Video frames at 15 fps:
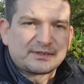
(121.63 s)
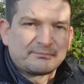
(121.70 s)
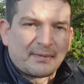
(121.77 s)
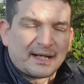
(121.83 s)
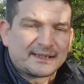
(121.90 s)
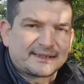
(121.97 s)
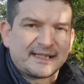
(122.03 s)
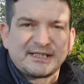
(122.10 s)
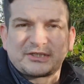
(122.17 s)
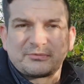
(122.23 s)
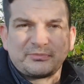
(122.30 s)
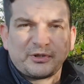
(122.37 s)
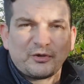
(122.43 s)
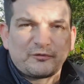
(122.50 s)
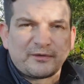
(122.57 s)
might see some
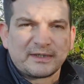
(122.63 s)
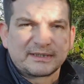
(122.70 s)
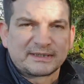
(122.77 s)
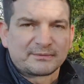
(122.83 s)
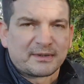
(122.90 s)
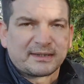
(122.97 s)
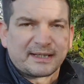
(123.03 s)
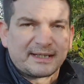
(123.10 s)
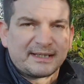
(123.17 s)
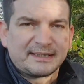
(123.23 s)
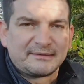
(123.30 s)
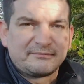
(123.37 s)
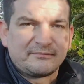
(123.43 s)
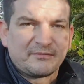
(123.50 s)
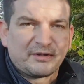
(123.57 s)
new things as well that you
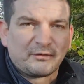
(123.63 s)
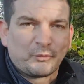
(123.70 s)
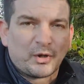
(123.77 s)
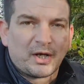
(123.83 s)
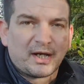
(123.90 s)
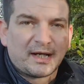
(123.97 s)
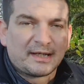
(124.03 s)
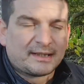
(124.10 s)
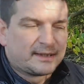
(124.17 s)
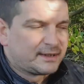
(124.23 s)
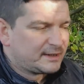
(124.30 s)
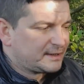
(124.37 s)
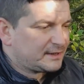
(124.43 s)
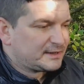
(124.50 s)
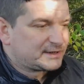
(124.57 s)
were
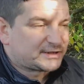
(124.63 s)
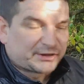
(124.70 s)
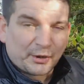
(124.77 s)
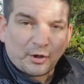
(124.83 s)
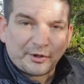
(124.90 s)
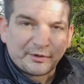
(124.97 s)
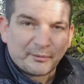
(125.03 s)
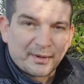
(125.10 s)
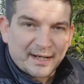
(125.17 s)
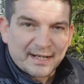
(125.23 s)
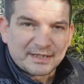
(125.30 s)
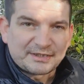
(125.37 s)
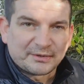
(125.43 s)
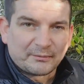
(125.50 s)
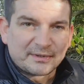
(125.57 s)
stored away,
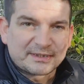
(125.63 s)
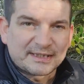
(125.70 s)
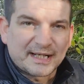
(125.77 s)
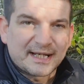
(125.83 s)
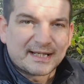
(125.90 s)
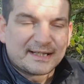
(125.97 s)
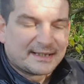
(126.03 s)
shall we say.